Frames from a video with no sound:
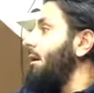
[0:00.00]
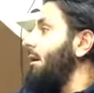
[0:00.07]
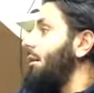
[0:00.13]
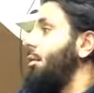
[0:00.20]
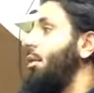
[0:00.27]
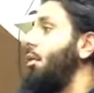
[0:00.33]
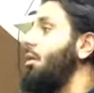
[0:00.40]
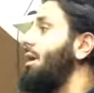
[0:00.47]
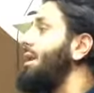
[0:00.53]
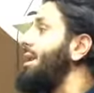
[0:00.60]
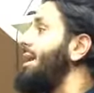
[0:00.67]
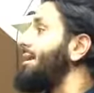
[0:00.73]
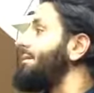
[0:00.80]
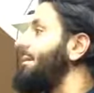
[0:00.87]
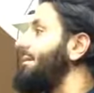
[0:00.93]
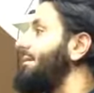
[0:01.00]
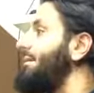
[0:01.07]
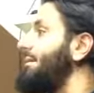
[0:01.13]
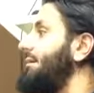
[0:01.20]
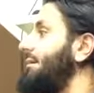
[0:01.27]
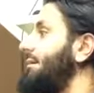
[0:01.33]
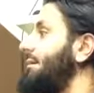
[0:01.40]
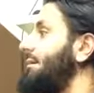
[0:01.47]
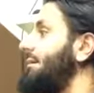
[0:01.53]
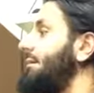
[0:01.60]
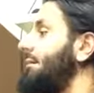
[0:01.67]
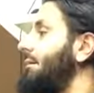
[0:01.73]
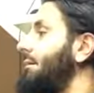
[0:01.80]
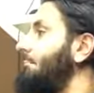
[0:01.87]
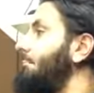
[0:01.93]
We're all connected.
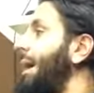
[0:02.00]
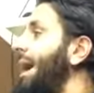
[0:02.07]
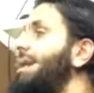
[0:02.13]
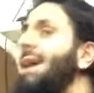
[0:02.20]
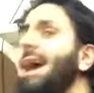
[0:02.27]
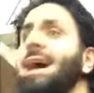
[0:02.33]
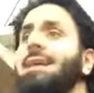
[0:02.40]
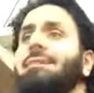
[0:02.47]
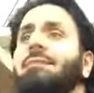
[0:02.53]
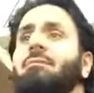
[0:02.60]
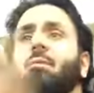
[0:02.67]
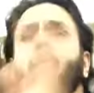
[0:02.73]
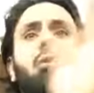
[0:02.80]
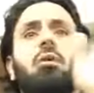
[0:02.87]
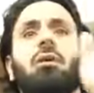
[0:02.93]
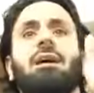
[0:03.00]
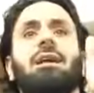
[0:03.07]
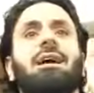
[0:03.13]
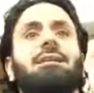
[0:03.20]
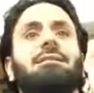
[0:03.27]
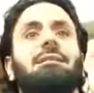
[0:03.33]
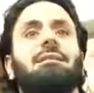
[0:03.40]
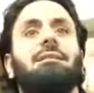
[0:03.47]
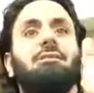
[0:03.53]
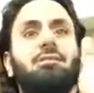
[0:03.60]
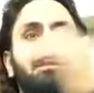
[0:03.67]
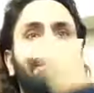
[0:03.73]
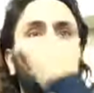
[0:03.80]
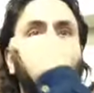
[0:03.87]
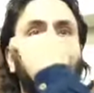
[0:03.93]
Bani Adam, we're all connected, do you
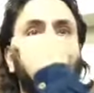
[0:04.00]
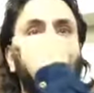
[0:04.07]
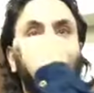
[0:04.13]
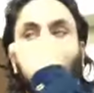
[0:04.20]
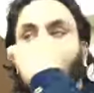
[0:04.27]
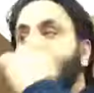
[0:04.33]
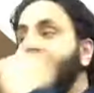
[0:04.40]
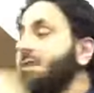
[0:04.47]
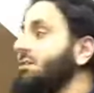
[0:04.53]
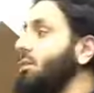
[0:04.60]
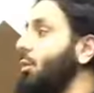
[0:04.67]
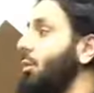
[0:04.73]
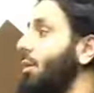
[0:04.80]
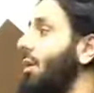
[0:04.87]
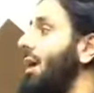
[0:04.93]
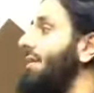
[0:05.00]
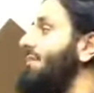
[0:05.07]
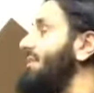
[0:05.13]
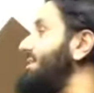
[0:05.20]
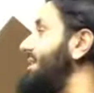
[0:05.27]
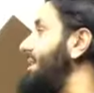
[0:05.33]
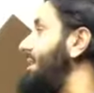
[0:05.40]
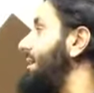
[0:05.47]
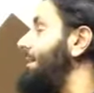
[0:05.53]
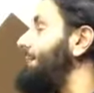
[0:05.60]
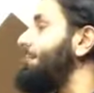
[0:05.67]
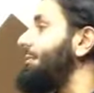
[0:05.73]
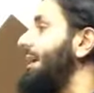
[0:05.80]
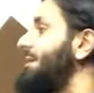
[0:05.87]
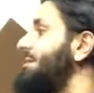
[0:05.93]
see? So we all have these
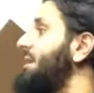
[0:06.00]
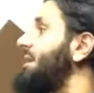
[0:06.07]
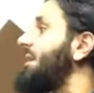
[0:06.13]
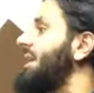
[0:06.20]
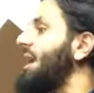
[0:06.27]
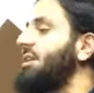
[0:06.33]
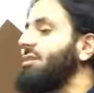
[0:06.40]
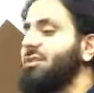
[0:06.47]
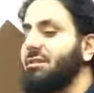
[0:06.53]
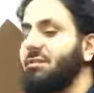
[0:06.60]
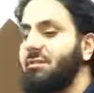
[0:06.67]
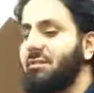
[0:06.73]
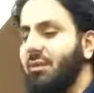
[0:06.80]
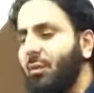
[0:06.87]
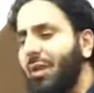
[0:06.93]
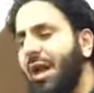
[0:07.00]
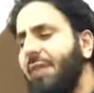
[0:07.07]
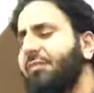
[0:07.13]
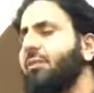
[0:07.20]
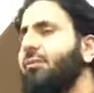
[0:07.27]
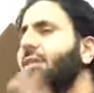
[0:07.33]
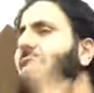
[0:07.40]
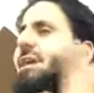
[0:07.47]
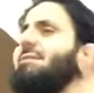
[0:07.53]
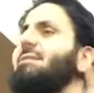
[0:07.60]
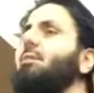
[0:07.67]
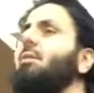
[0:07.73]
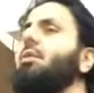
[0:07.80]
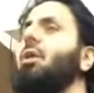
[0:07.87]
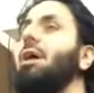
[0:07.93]
interconnections, and we have to realize that
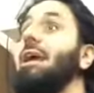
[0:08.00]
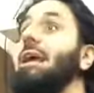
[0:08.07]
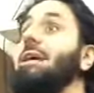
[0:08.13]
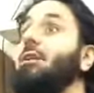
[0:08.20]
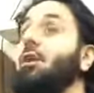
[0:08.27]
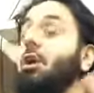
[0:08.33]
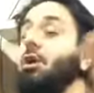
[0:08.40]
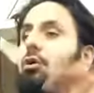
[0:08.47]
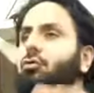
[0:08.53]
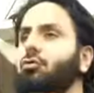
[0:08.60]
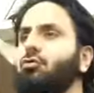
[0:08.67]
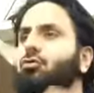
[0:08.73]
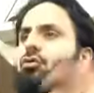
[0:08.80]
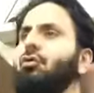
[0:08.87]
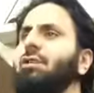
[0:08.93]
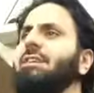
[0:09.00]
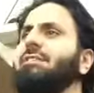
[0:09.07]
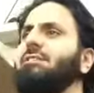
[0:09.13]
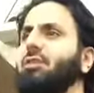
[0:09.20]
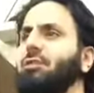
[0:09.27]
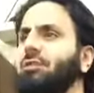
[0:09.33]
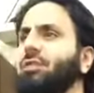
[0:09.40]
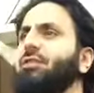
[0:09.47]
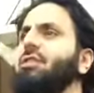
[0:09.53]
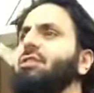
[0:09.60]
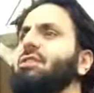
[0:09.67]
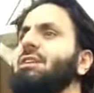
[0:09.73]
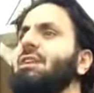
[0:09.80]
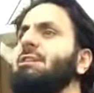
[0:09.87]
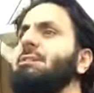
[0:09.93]
we're not truly
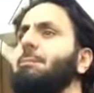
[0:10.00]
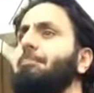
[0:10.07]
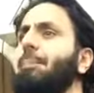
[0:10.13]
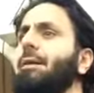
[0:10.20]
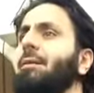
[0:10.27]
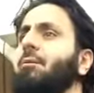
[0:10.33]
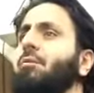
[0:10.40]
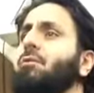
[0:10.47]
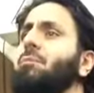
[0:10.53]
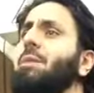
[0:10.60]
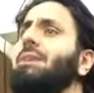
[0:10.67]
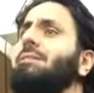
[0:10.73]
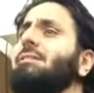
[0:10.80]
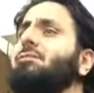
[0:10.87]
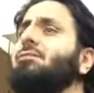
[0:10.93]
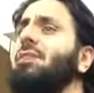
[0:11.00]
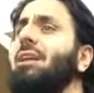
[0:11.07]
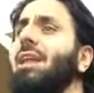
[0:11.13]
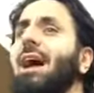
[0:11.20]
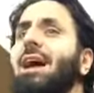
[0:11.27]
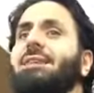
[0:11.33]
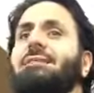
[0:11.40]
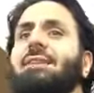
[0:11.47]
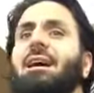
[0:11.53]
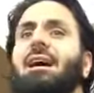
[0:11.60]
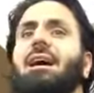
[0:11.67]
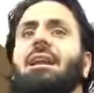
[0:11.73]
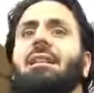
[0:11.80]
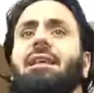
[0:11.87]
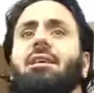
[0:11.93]
self-sufficient and independent, which makes us realize
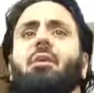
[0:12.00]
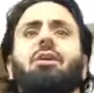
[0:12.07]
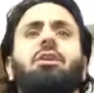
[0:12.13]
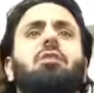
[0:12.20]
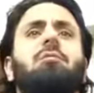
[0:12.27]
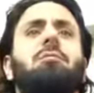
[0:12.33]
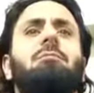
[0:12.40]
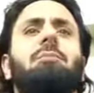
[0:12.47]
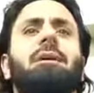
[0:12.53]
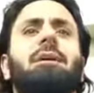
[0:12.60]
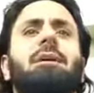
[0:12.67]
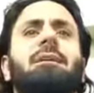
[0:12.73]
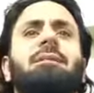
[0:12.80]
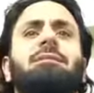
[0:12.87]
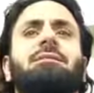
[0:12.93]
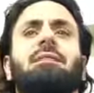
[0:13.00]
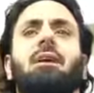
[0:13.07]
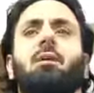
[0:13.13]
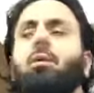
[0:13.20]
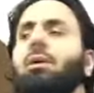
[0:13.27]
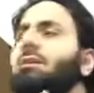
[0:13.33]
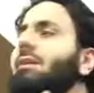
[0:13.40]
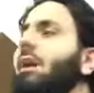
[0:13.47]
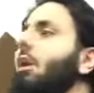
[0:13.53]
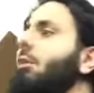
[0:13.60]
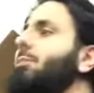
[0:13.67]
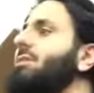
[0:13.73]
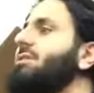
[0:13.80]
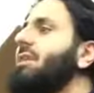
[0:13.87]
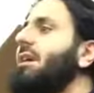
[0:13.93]
that we're human beings, we need to
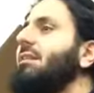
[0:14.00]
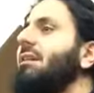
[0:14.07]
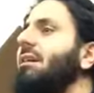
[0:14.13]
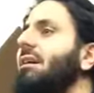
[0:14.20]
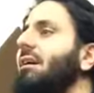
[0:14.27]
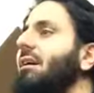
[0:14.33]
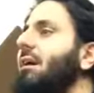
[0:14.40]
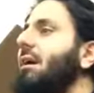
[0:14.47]
help each other,